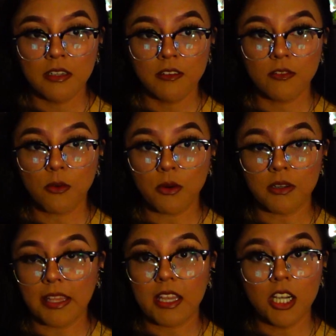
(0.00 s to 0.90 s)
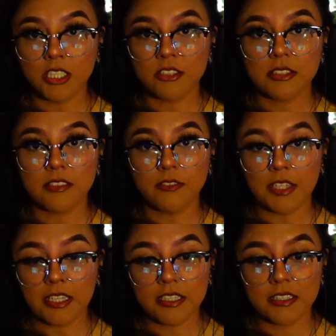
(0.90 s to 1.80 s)
for like hundreds of
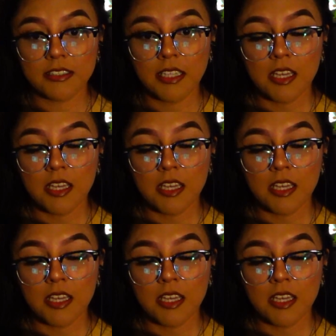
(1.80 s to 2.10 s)
years,